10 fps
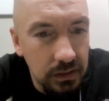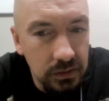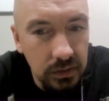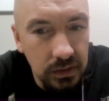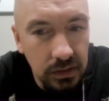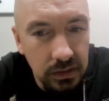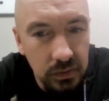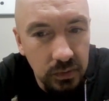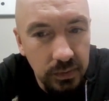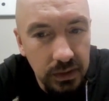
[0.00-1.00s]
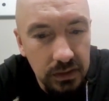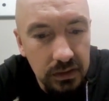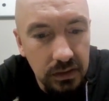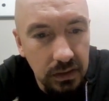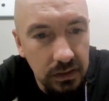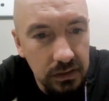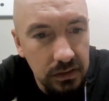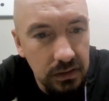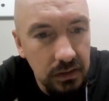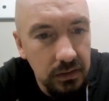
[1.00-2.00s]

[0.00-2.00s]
So then this would be a 6.